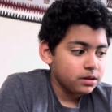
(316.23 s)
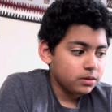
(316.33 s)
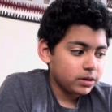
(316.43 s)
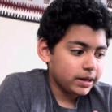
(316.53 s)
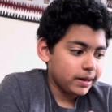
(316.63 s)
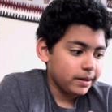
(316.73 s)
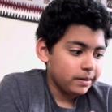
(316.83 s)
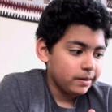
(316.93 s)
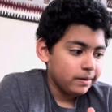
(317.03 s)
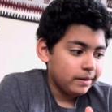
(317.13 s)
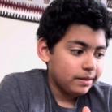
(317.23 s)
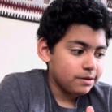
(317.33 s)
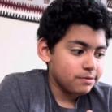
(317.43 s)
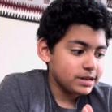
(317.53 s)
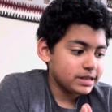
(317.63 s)
okay,
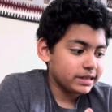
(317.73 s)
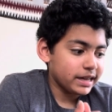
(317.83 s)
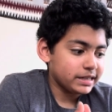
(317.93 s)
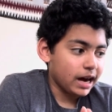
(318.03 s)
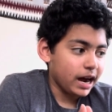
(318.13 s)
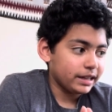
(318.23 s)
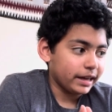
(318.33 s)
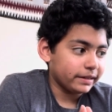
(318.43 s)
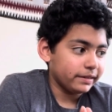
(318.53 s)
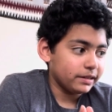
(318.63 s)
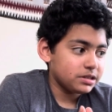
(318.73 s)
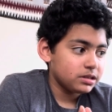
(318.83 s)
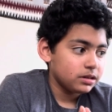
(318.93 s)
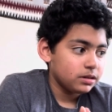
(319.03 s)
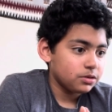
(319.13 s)
the reason they died like this
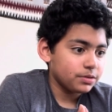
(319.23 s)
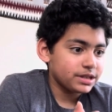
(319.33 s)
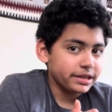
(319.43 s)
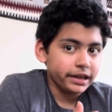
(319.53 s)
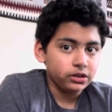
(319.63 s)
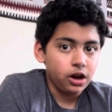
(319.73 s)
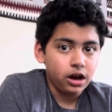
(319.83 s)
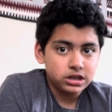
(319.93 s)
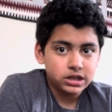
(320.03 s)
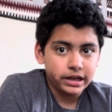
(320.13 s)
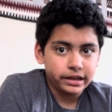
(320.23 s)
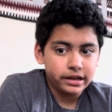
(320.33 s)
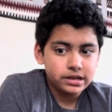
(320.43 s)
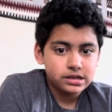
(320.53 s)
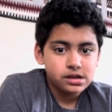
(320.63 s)
the reason I lost like
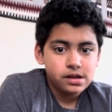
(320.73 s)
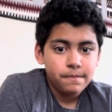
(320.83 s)
this